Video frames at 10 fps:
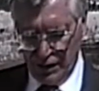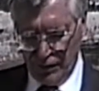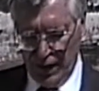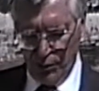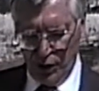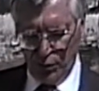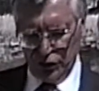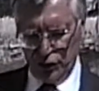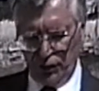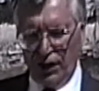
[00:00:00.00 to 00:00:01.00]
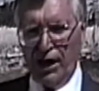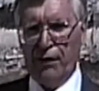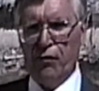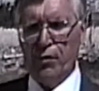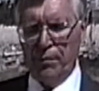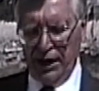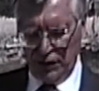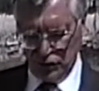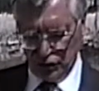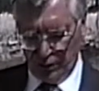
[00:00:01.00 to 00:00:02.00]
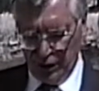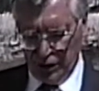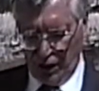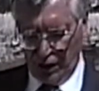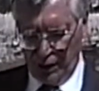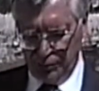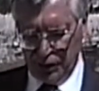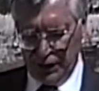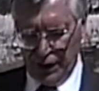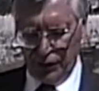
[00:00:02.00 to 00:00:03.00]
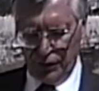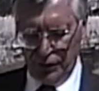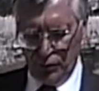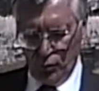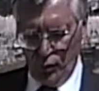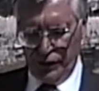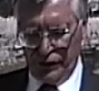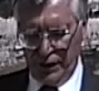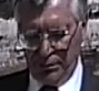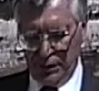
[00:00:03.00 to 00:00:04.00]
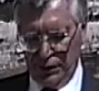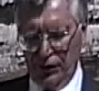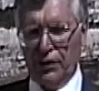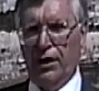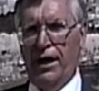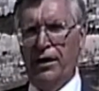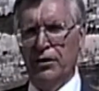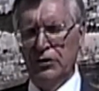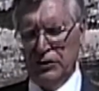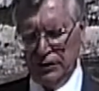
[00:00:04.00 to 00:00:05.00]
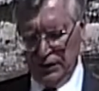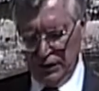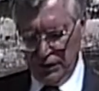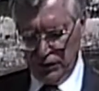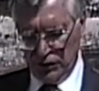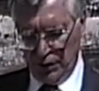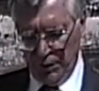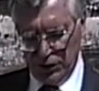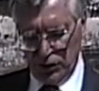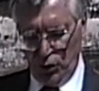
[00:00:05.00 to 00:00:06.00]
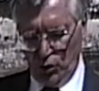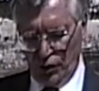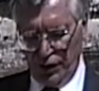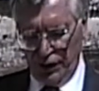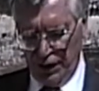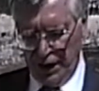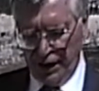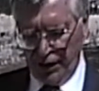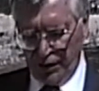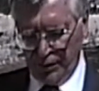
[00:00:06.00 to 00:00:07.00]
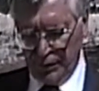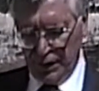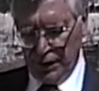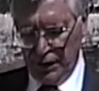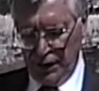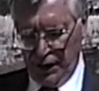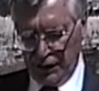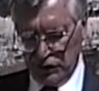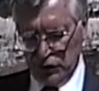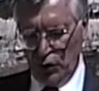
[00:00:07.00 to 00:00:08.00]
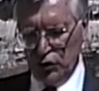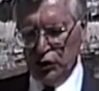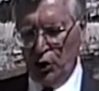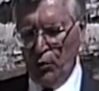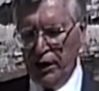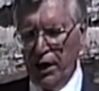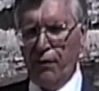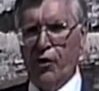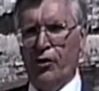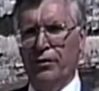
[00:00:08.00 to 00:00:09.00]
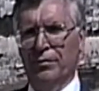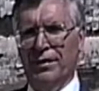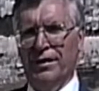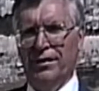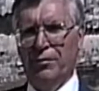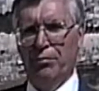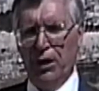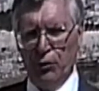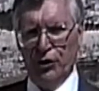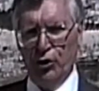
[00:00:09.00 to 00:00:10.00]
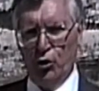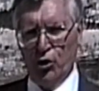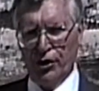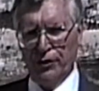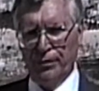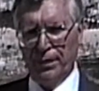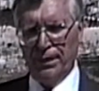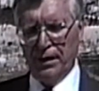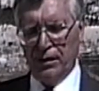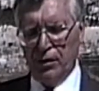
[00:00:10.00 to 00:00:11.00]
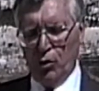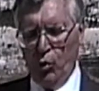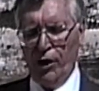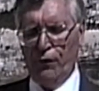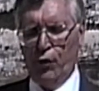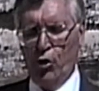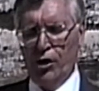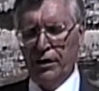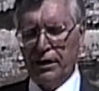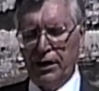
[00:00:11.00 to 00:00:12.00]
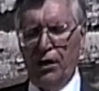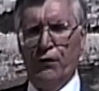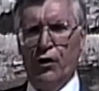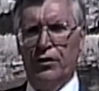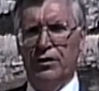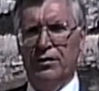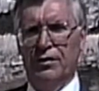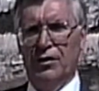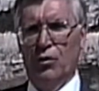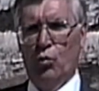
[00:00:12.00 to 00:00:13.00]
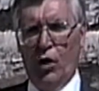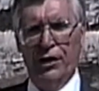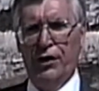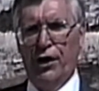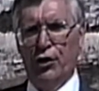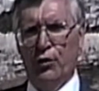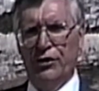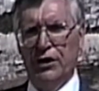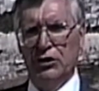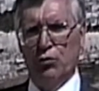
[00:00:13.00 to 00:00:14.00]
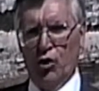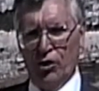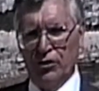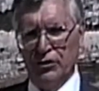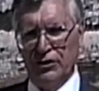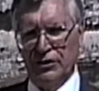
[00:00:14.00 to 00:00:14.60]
Then we which are alive and remain shall be caught up together with them in the clouds to meet the Lord in the air, and so shall we ever be with the Lord. Wherefore, comfort one another with these words.